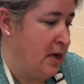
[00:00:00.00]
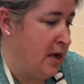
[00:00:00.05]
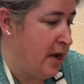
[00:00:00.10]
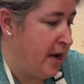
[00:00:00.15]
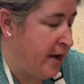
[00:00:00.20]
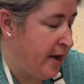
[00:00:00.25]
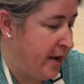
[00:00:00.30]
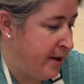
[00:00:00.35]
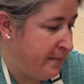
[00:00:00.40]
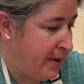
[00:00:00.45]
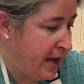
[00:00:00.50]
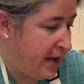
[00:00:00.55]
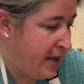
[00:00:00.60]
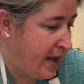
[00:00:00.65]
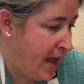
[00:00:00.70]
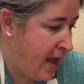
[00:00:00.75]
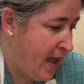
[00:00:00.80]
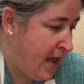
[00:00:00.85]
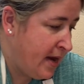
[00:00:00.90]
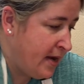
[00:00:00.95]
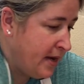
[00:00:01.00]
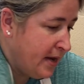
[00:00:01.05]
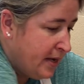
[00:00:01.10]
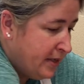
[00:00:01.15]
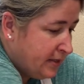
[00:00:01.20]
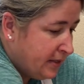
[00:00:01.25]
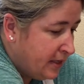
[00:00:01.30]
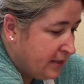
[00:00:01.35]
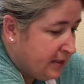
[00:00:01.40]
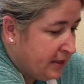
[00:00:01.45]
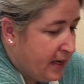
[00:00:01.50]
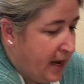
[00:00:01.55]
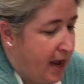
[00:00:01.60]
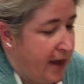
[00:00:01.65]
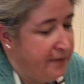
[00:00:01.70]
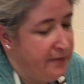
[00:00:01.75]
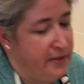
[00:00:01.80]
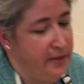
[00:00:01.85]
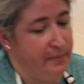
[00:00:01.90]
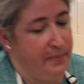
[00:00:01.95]
Again, it doesn't
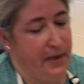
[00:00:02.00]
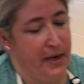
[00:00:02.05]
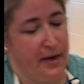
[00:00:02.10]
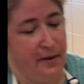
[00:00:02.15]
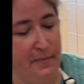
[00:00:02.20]
have to be, it can